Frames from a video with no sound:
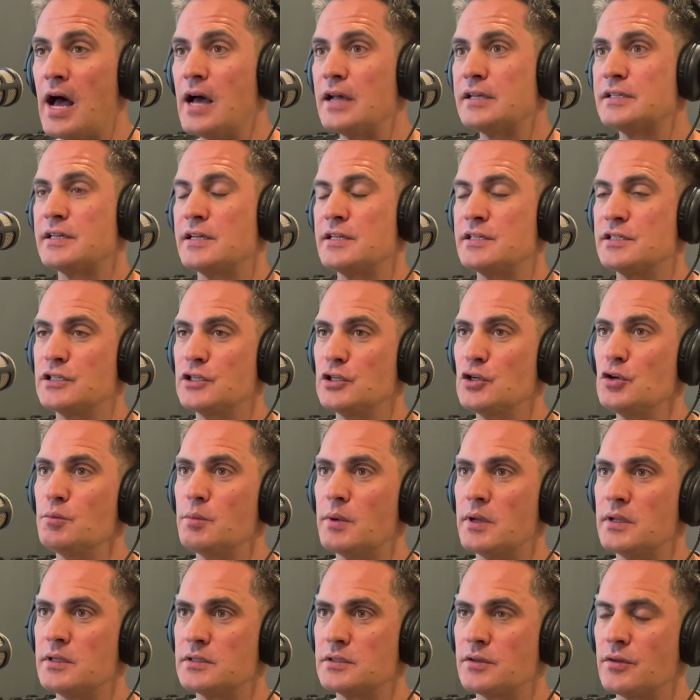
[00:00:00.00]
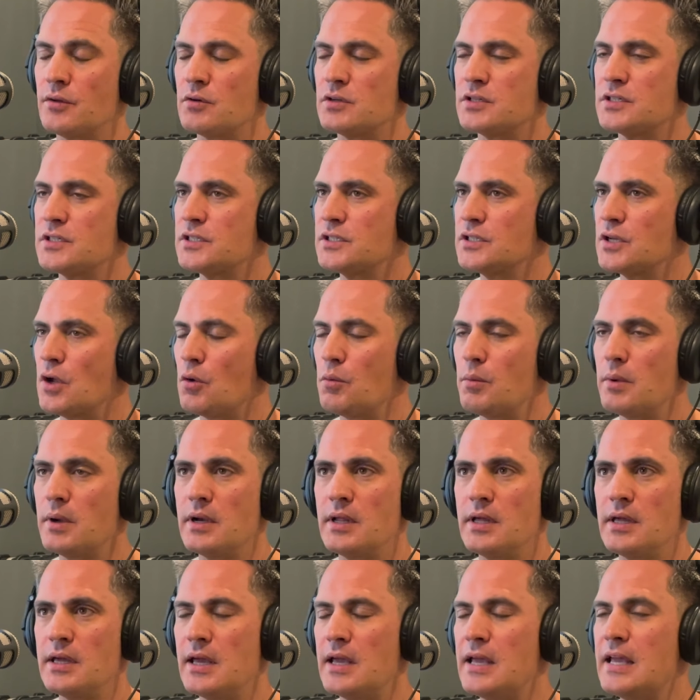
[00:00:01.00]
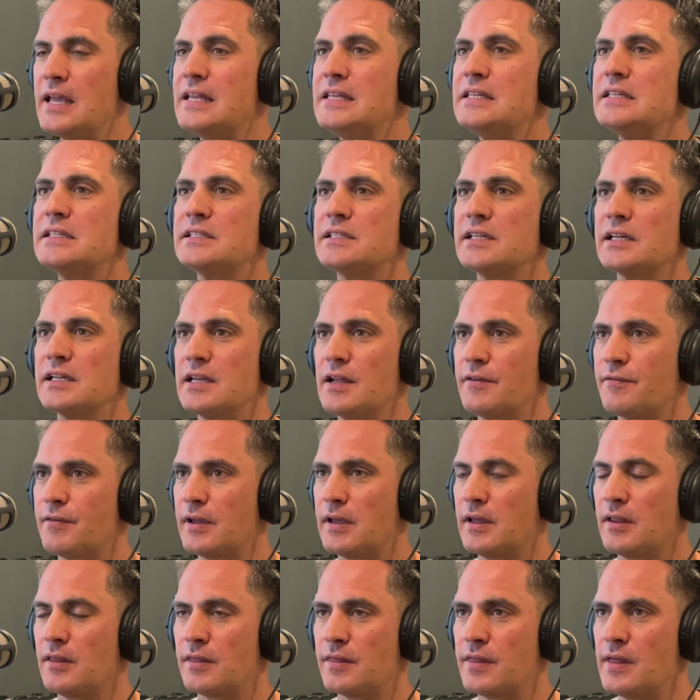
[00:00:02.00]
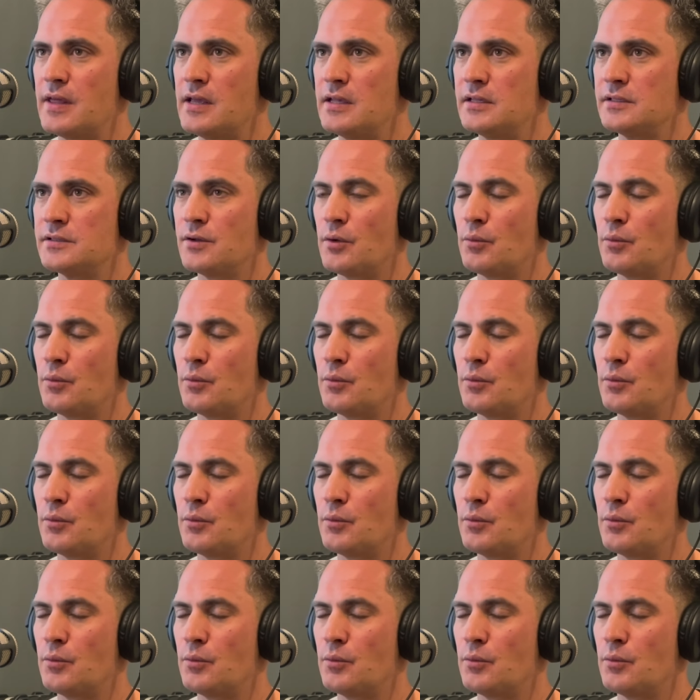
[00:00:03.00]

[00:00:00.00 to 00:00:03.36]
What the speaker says: us as humans, there's so many insignificant things